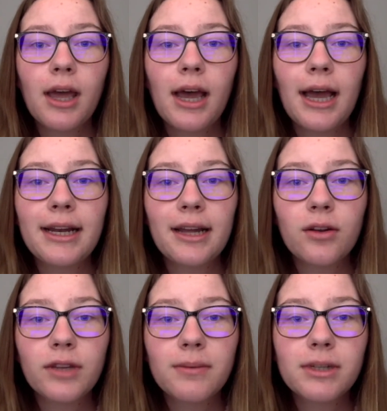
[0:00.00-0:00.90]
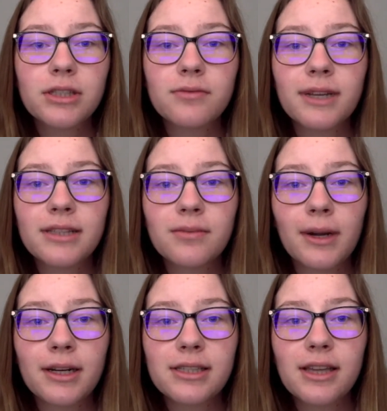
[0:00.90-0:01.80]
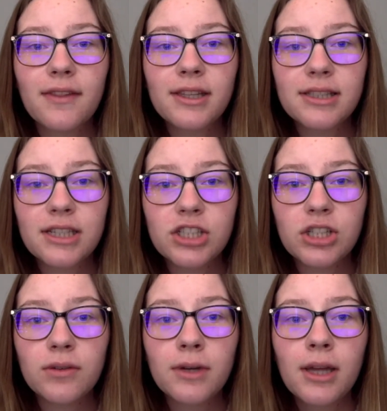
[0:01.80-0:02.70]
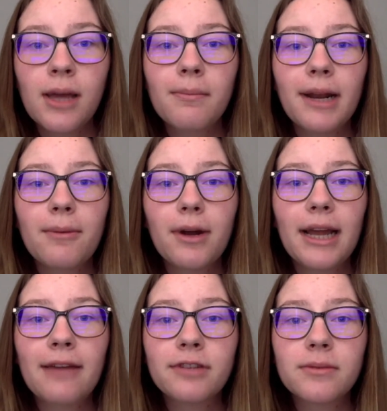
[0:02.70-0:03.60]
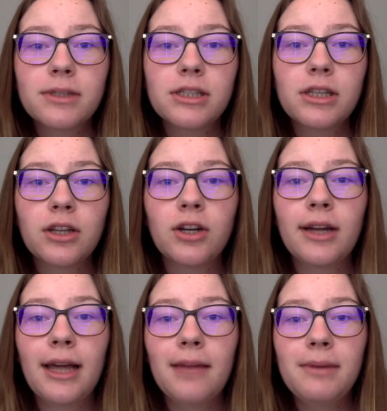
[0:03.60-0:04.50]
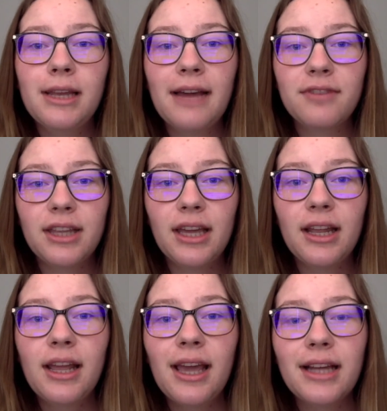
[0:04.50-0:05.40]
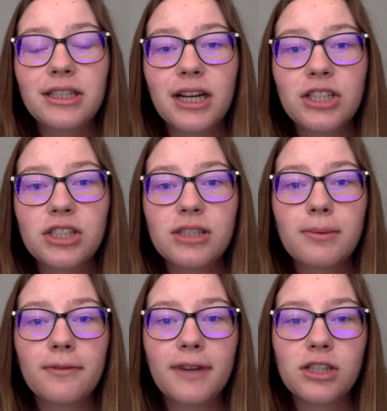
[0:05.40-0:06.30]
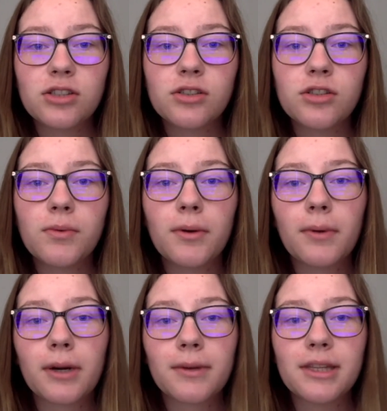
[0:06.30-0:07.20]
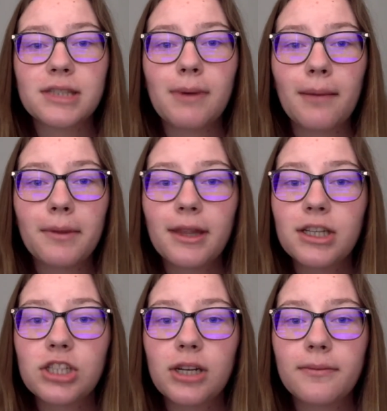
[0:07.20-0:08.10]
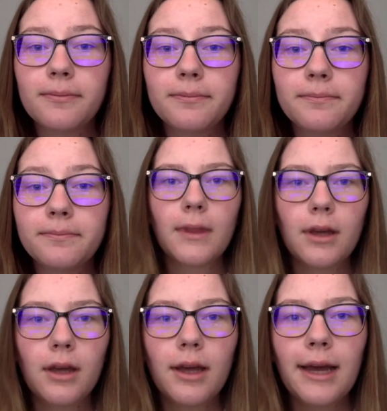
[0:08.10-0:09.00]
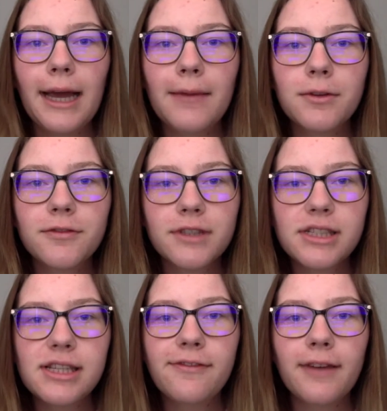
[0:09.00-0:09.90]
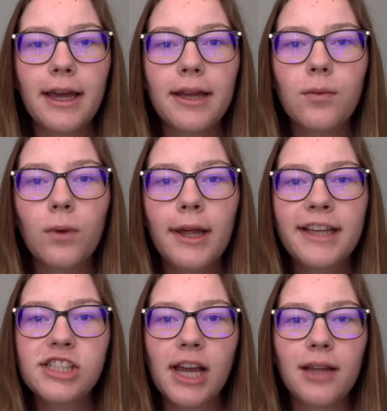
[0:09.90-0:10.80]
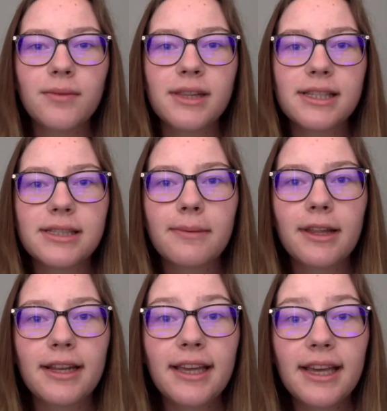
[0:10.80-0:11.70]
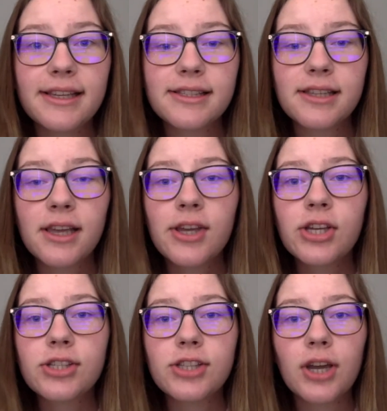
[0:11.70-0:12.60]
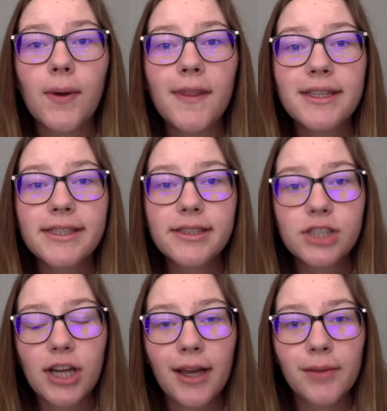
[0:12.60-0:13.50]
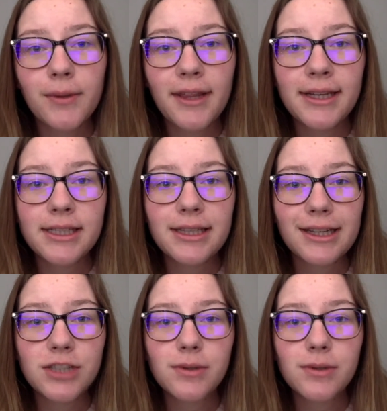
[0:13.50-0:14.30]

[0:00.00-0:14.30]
I not only want to raise awareness on this issue, but I want everyone to learn how to be an advocate and not just the professionals who will work with this population. I will first define what a child with disability is. So, this is a child with intellectual